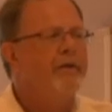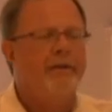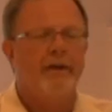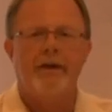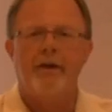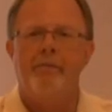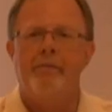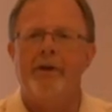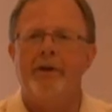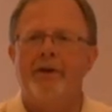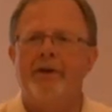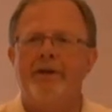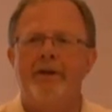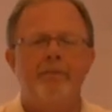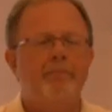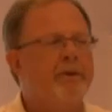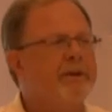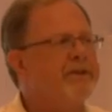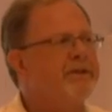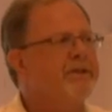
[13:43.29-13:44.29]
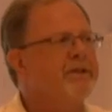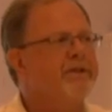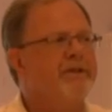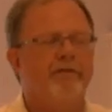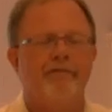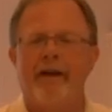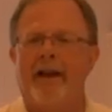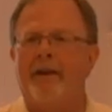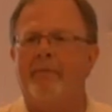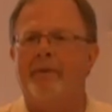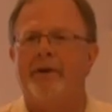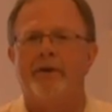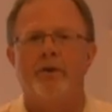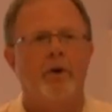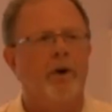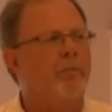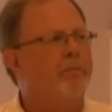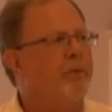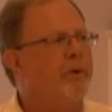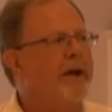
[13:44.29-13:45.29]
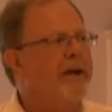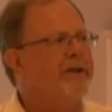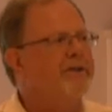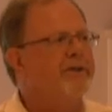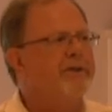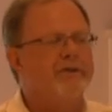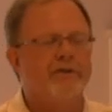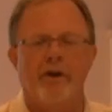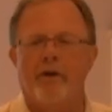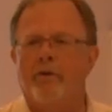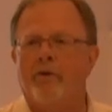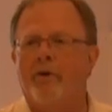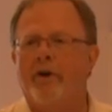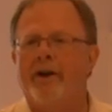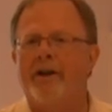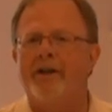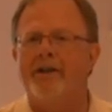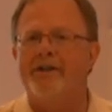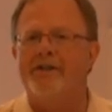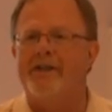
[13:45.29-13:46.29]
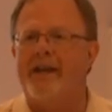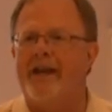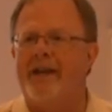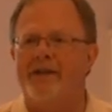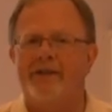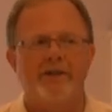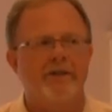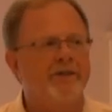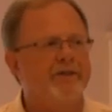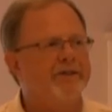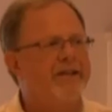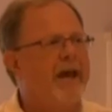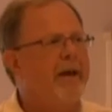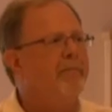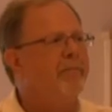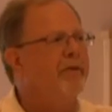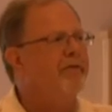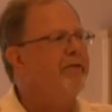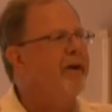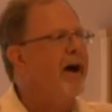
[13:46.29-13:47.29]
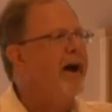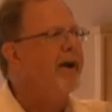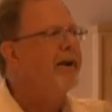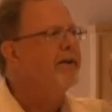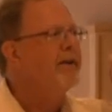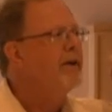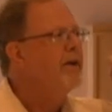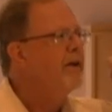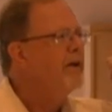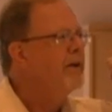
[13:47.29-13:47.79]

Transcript: The Community Business Development Corporations are organizations that provide